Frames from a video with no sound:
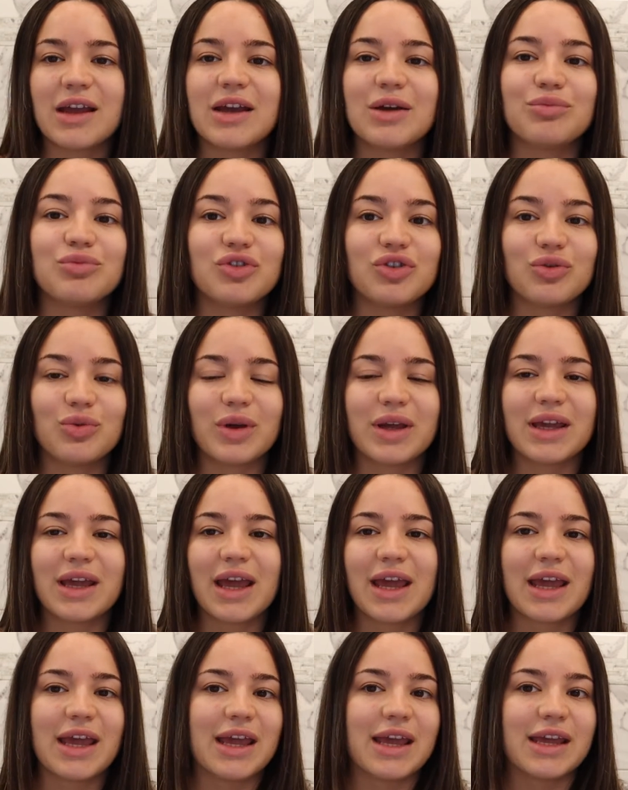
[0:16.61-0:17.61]
am doing
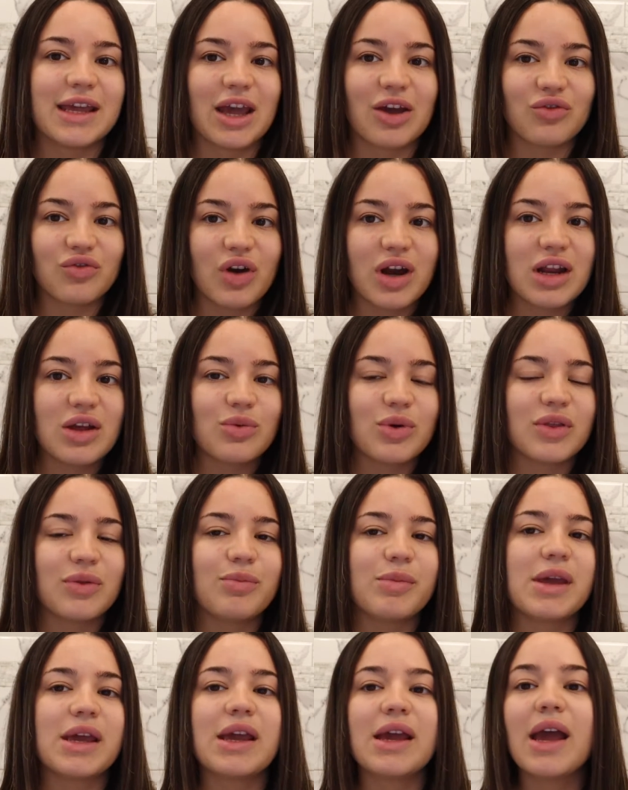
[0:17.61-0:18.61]
a get ready
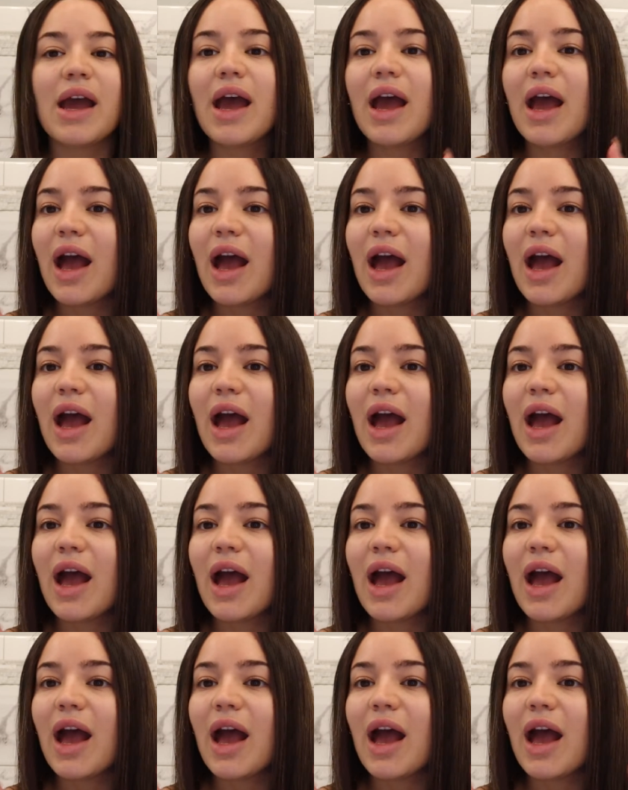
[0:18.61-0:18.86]
with me.